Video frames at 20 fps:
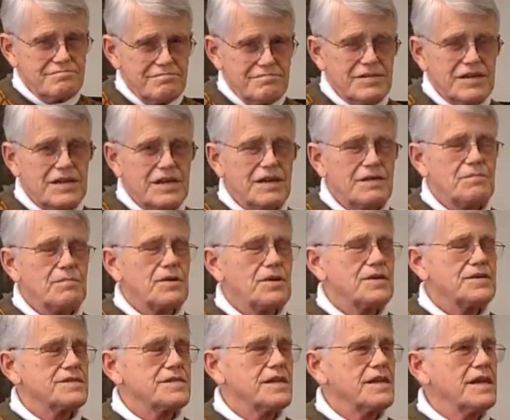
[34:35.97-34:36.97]
we get
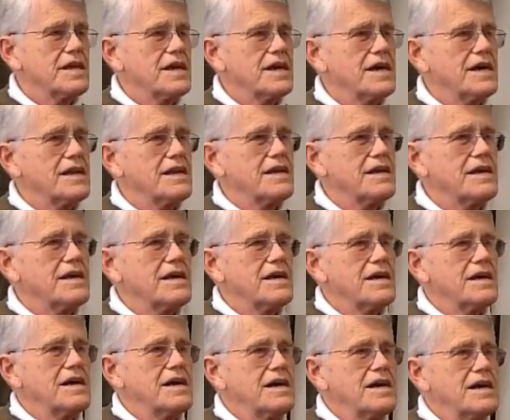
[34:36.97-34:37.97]
immersed in that,
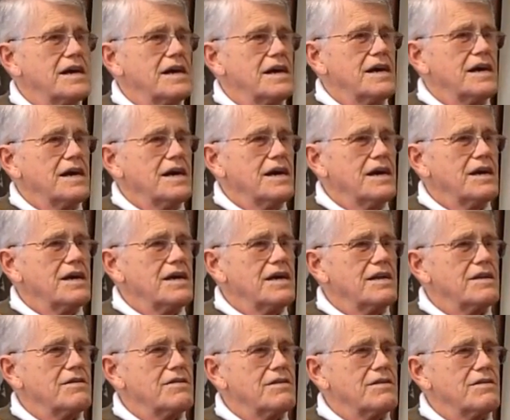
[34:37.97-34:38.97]

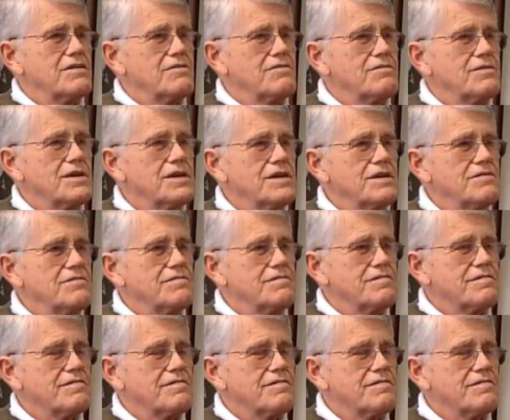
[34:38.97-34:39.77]
and we